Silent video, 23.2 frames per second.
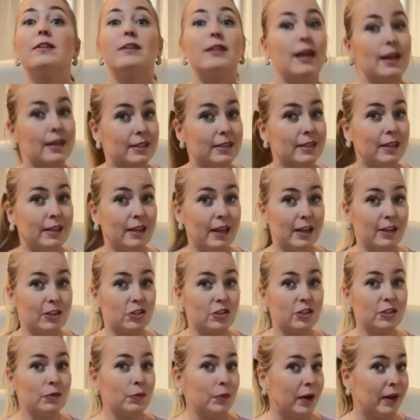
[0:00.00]

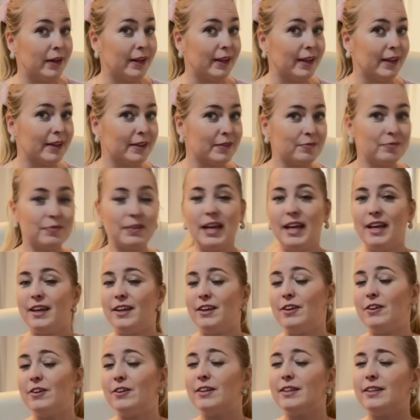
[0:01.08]
destination wedding.
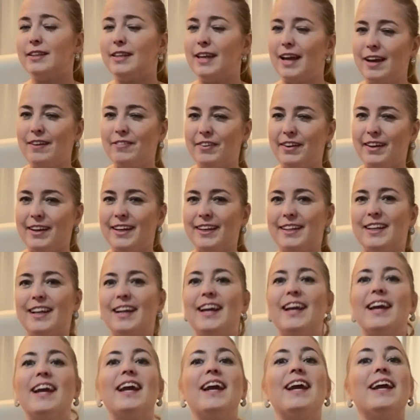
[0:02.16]
You're
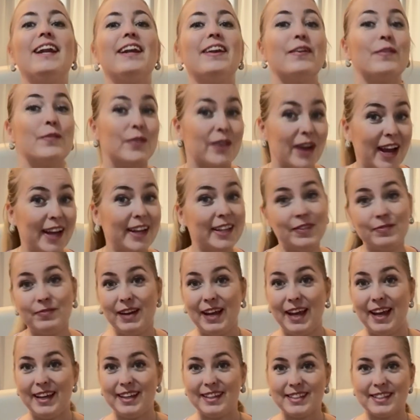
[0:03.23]
definitely in the right
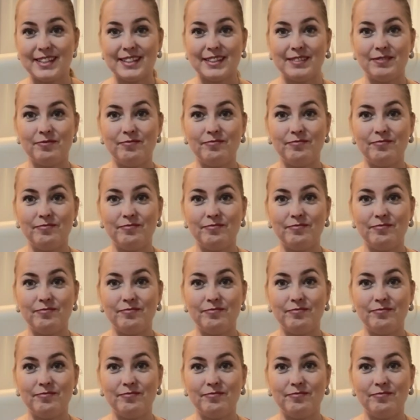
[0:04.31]
place.